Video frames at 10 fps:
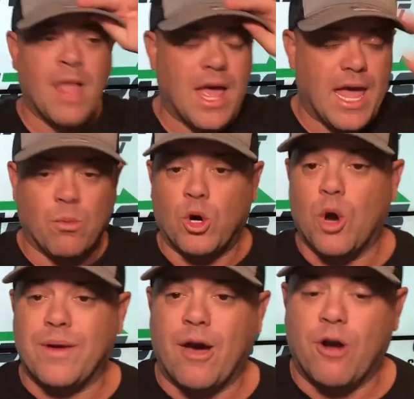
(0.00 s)
It will go
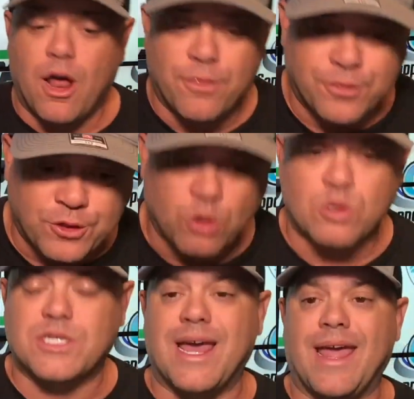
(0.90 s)
down on
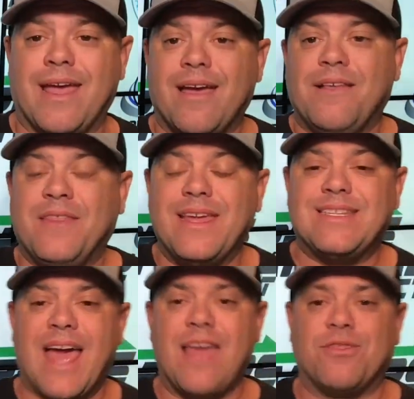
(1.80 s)
Thursday, the
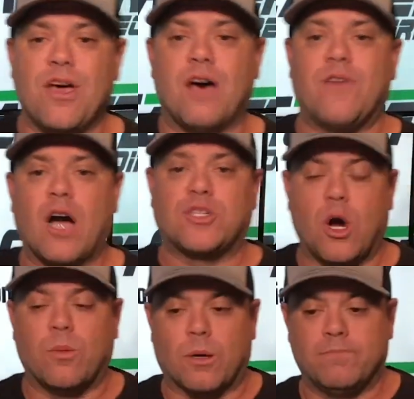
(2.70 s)
10th of October.